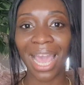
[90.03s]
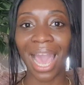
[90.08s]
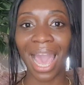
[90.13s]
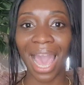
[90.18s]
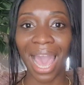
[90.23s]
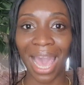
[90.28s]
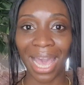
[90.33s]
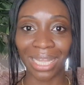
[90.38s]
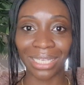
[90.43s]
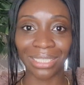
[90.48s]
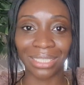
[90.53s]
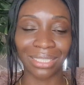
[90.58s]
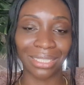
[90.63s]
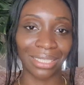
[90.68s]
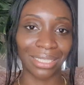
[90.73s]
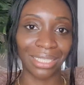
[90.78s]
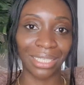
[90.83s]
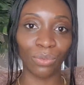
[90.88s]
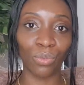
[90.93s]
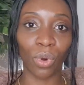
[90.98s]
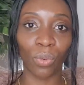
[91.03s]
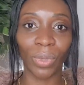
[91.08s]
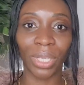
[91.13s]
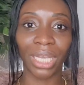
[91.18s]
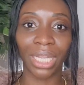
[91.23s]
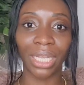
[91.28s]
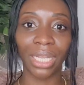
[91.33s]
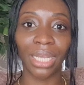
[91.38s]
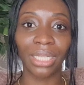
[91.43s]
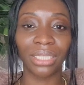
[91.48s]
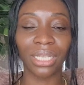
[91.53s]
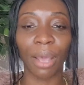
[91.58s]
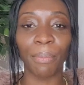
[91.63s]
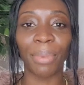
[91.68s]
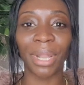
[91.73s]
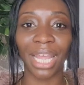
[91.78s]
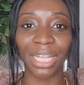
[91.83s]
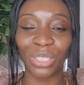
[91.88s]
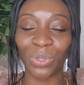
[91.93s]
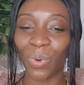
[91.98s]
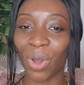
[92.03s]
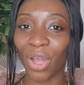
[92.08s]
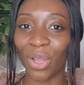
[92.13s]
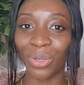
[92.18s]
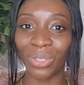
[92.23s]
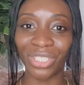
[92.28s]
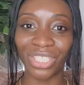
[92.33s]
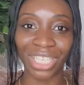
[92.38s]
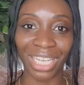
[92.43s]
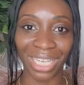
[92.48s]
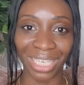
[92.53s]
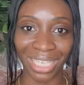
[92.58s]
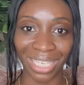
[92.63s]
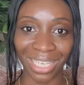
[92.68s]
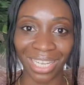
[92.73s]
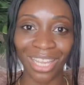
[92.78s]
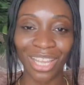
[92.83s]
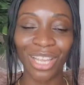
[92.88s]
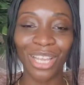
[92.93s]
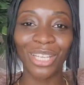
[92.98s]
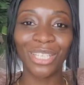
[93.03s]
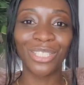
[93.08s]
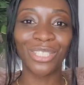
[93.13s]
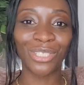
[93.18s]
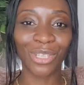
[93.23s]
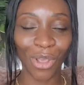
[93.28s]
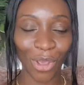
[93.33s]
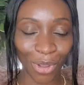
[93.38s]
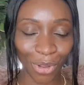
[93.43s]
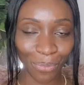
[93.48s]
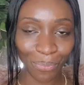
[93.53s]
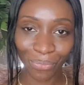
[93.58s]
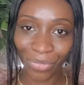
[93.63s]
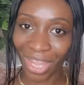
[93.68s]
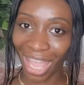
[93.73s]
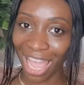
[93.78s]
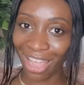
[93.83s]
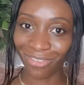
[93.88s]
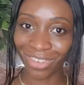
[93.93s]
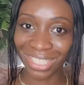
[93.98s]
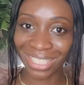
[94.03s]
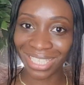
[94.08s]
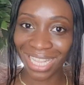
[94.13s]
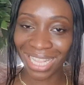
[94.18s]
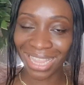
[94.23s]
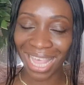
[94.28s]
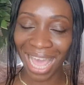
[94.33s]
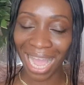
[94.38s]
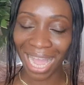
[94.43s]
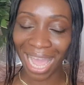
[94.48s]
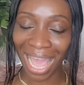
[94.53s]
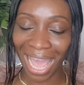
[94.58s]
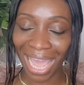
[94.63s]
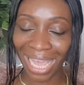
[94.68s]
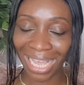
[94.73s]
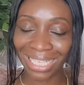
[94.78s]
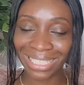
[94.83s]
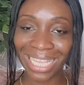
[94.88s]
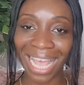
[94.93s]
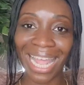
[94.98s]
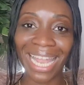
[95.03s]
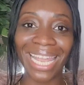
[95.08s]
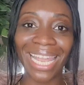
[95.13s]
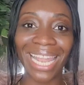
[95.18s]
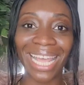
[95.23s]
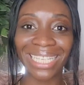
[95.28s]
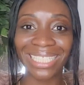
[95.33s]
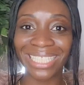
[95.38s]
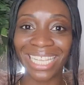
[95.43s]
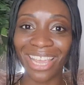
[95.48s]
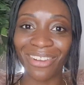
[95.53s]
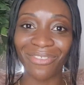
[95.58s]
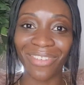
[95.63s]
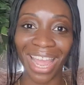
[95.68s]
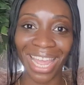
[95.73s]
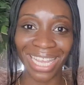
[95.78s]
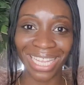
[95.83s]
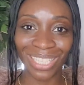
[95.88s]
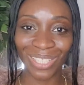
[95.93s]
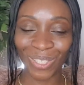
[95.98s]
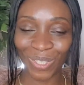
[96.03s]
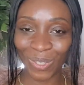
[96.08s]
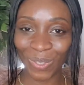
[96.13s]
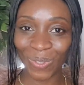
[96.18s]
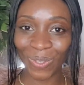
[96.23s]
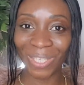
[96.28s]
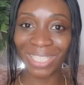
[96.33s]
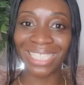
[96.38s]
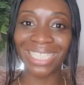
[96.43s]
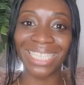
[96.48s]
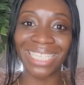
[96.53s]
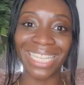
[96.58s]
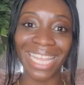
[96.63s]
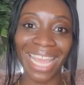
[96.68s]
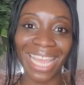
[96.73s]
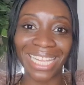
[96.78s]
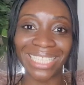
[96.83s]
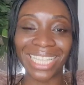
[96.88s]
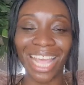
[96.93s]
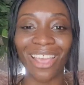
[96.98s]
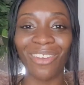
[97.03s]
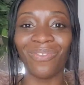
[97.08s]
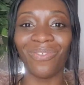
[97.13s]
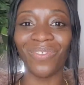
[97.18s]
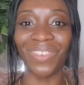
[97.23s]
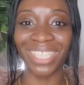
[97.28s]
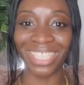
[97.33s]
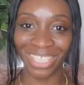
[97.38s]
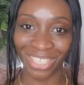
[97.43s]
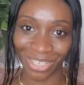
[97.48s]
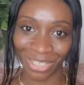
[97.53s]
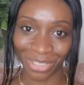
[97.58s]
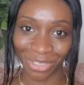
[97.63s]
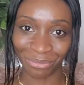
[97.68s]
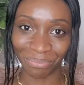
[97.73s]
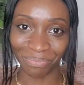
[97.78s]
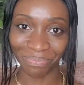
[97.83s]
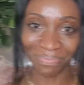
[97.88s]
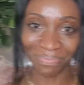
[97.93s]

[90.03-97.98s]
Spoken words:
and to see what we can learn to apply to our own journey. So having said that, guys, let's get right into today's video.